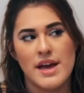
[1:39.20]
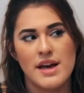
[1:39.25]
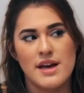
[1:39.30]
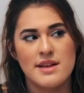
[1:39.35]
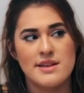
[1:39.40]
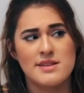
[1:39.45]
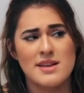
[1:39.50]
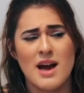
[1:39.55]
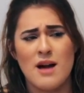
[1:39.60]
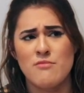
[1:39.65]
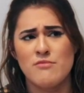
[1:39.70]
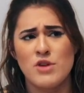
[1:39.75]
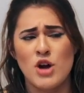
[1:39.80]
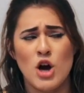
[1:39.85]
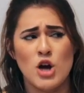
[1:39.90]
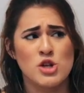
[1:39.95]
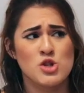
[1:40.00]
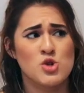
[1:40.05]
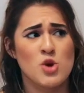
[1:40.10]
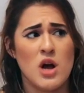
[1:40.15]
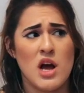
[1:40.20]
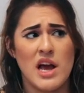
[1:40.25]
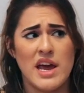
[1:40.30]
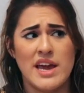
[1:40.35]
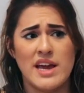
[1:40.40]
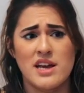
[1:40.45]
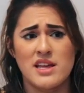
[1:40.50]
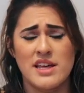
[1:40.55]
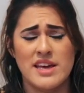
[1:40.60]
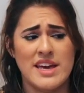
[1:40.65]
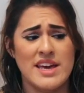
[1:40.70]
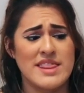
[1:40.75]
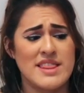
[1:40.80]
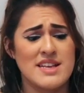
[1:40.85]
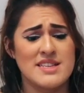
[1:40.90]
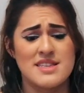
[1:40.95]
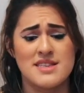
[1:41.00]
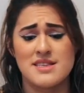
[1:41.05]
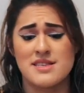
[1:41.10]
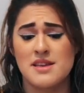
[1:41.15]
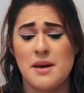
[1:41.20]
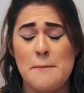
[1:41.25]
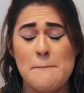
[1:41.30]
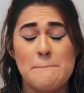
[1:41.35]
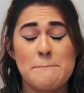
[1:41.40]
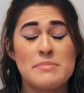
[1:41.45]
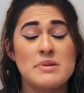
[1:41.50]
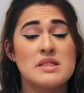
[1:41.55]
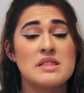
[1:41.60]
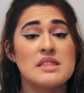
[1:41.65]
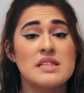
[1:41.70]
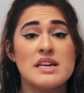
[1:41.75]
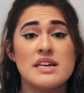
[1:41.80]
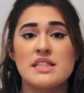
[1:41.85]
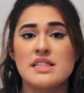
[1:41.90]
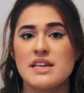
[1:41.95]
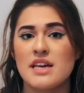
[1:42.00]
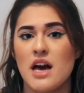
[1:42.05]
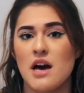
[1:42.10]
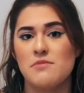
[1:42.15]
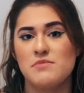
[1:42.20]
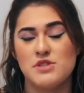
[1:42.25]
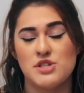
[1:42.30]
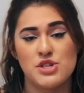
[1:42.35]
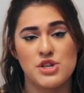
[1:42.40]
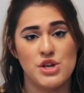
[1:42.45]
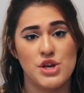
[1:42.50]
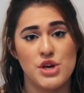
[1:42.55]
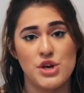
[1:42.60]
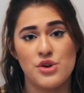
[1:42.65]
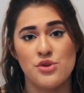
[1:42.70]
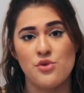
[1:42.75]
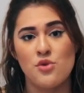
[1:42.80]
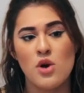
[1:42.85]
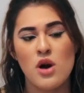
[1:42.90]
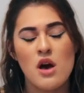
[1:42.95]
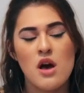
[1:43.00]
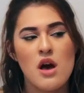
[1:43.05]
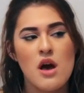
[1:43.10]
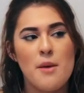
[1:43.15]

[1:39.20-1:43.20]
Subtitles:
and I'm not trying, like, this is completely up to you,